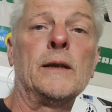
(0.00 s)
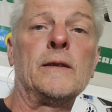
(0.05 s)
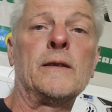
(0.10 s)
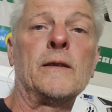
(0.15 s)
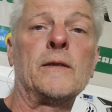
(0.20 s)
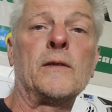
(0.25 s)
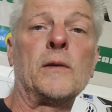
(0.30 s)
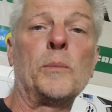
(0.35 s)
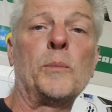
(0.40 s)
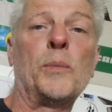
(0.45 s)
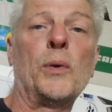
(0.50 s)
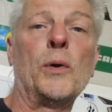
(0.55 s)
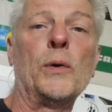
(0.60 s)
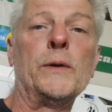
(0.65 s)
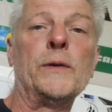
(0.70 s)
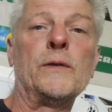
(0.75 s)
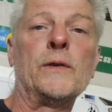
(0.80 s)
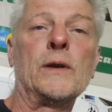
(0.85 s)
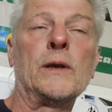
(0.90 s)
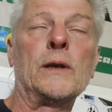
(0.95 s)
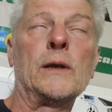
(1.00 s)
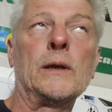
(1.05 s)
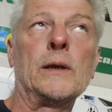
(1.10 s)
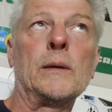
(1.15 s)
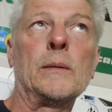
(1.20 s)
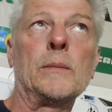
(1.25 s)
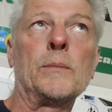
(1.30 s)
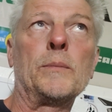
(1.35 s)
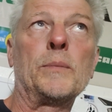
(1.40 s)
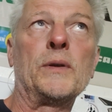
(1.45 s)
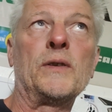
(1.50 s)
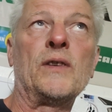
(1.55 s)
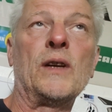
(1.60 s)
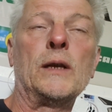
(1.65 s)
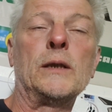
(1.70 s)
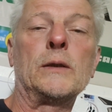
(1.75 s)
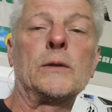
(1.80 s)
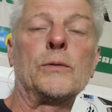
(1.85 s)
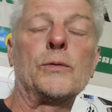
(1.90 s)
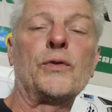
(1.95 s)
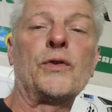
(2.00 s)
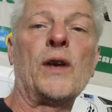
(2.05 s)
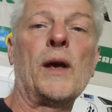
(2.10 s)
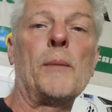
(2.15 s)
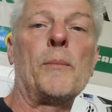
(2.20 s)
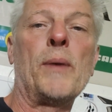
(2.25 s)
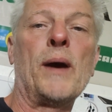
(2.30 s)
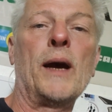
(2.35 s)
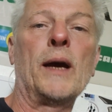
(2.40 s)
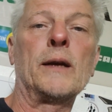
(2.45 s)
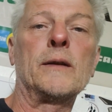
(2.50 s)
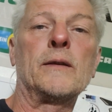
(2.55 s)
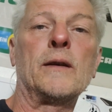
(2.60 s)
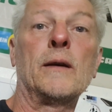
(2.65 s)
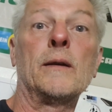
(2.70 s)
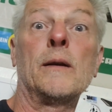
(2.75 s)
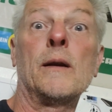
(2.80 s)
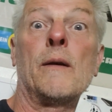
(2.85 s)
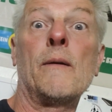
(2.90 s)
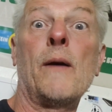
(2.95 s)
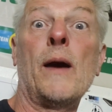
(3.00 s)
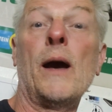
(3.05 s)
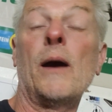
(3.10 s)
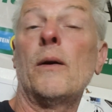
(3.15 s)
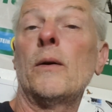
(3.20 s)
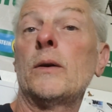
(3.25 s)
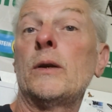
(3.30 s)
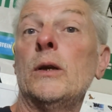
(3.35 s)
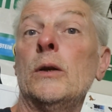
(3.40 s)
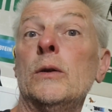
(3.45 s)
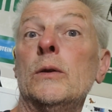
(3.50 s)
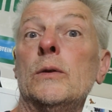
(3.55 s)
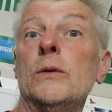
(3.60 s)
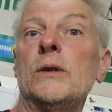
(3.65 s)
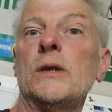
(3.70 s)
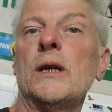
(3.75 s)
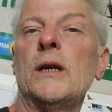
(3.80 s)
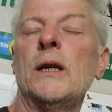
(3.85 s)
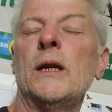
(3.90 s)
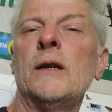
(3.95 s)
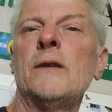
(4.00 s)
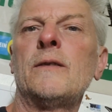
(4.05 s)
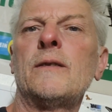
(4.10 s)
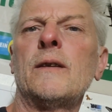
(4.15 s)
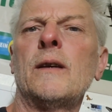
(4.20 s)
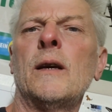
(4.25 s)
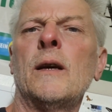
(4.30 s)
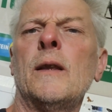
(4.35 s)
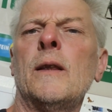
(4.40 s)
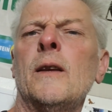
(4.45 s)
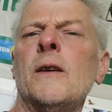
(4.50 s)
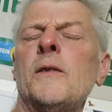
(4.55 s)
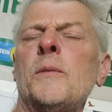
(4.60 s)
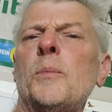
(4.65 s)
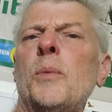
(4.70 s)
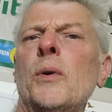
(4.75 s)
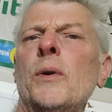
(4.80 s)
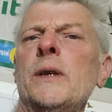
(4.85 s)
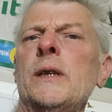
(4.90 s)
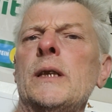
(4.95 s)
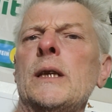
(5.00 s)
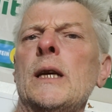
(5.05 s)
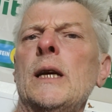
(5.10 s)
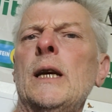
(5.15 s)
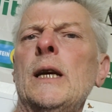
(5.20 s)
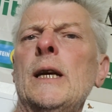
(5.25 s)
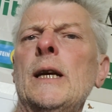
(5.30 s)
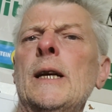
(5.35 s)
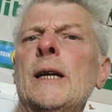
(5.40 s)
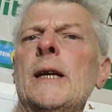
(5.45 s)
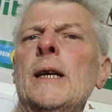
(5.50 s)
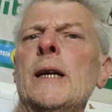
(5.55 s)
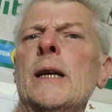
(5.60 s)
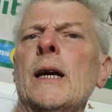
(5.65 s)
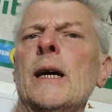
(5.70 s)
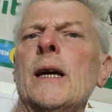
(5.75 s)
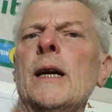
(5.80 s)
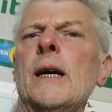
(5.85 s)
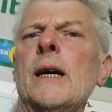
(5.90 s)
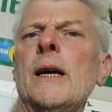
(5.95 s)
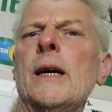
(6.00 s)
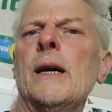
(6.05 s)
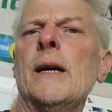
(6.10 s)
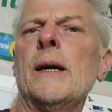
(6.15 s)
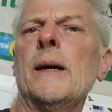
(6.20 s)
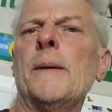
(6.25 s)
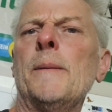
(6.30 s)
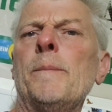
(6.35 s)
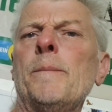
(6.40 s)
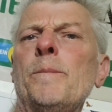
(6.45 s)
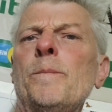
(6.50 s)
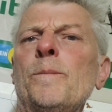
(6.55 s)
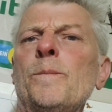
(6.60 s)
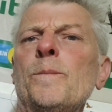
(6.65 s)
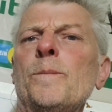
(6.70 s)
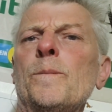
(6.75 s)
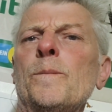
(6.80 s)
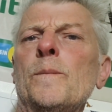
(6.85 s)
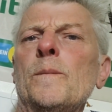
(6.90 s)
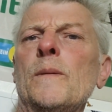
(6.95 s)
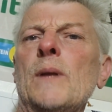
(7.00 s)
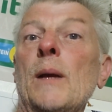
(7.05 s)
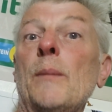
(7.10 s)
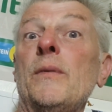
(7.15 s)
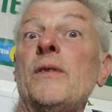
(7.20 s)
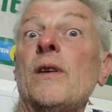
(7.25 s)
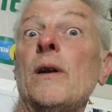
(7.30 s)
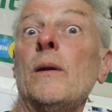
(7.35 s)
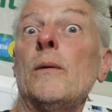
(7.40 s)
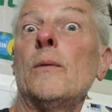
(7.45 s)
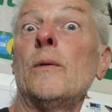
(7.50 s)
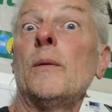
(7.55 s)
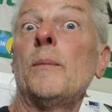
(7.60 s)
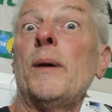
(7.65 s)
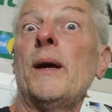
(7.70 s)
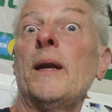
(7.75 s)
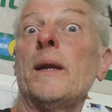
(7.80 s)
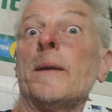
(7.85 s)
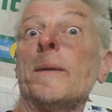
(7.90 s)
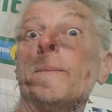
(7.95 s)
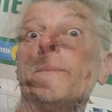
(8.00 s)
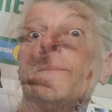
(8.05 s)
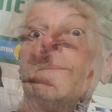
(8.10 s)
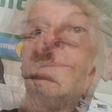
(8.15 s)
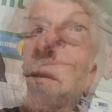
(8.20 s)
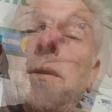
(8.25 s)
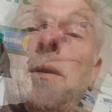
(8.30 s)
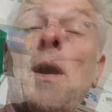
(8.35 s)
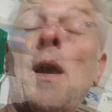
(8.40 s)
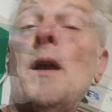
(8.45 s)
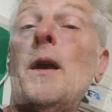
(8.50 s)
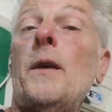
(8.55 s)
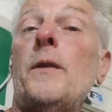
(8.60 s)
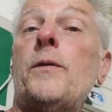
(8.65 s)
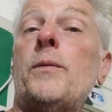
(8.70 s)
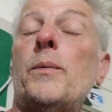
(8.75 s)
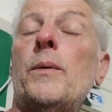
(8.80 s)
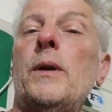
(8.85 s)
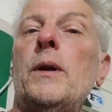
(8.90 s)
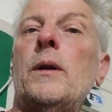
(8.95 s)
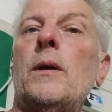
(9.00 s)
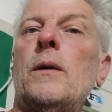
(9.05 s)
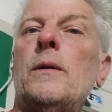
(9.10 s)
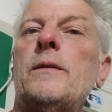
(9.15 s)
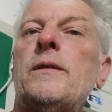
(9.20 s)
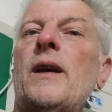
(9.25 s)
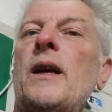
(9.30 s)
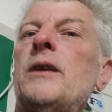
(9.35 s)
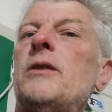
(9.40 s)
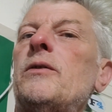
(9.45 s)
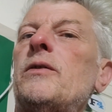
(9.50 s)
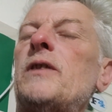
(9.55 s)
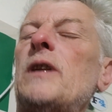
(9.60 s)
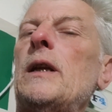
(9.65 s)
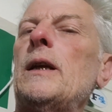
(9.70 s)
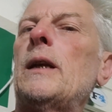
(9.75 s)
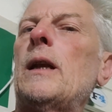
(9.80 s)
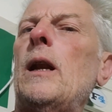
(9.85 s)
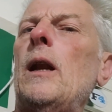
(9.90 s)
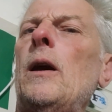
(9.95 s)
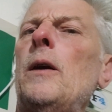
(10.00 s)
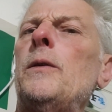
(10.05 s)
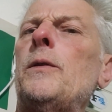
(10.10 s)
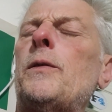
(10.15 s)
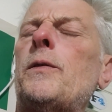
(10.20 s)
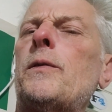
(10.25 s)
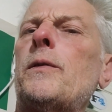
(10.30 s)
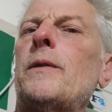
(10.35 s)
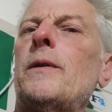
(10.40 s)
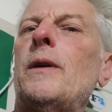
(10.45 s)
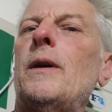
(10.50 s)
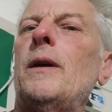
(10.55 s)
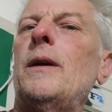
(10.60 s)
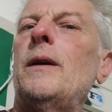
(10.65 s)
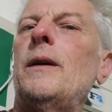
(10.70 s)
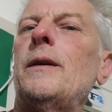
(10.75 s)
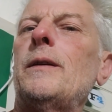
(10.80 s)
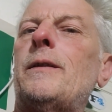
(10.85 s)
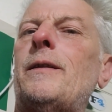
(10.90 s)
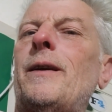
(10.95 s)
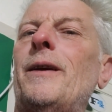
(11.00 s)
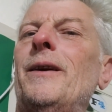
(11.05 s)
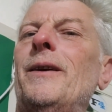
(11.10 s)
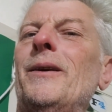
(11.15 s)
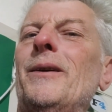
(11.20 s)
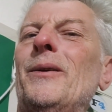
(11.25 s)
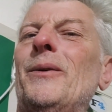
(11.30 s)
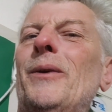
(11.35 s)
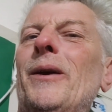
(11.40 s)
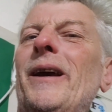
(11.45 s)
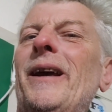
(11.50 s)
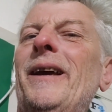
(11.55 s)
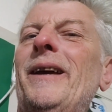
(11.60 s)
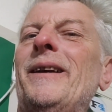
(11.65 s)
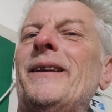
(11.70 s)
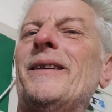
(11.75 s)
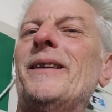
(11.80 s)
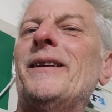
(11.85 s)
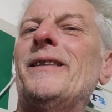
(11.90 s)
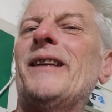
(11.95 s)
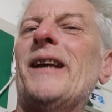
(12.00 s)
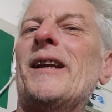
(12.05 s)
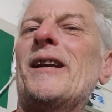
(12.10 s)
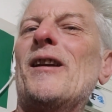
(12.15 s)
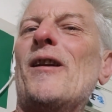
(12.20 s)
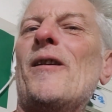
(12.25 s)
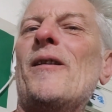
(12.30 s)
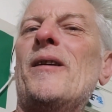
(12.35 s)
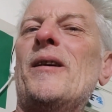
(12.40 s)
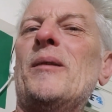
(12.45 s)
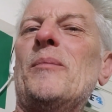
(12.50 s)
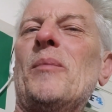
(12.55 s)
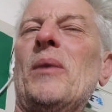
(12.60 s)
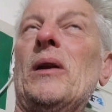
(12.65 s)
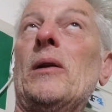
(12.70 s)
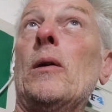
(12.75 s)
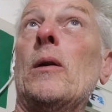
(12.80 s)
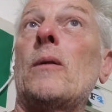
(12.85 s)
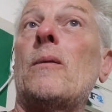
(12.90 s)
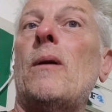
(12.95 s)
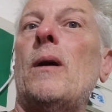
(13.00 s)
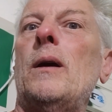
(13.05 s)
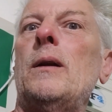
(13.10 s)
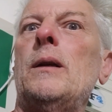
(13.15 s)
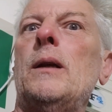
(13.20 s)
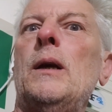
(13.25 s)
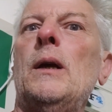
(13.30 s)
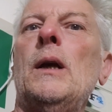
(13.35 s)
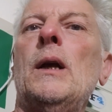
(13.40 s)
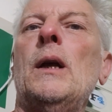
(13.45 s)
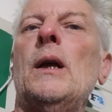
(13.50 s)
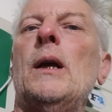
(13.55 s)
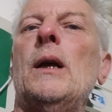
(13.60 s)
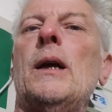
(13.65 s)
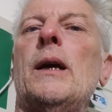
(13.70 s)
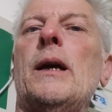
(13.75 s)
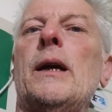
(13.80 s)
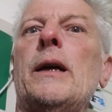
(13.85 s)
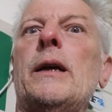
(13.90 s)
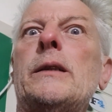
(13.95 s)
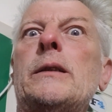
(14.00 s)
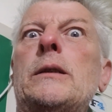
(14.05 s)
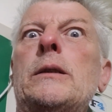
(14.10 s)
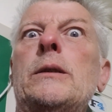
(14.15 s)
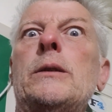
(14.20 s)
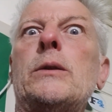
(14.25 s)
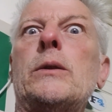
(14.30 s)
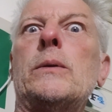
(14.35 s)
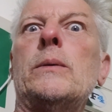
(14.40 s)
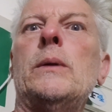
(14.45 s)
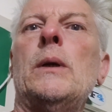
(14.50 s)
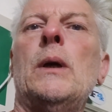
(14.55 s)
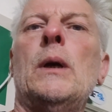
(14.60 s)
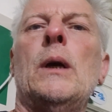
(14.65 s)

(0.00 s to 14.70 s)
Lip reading: Disappointing potential setback. Don't know how huge it is at this point. Let me tell you all about it. So yes, we got dangerously close to hitting the deadline, but not quite, as usual.